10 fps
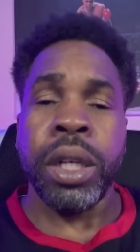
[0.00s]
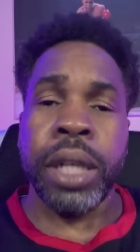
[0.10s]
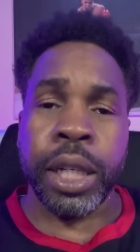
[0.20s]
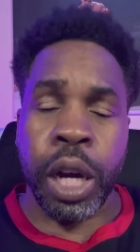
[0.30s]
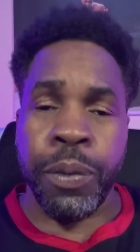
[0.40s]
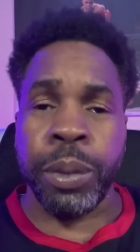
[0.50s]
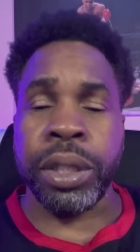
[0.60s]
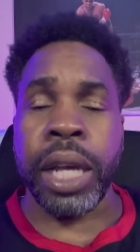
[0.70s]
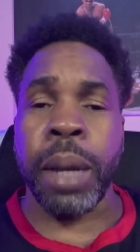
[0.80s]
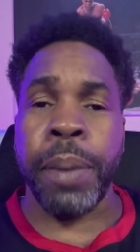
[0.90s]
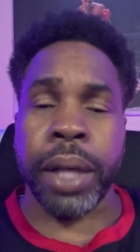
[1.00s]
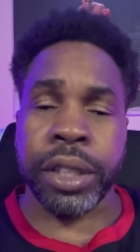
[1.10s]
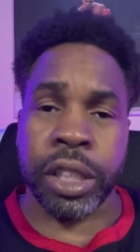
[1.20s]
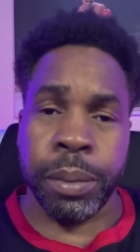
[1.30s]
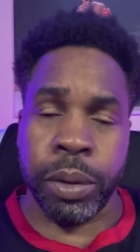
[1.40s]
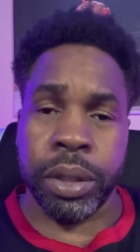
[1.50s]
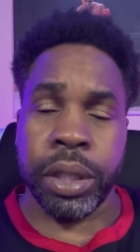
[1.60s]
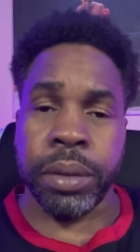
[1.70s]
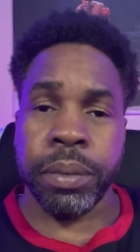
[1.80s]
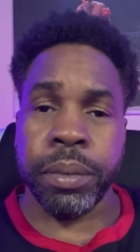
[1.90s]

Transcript: They come from the same boxing community.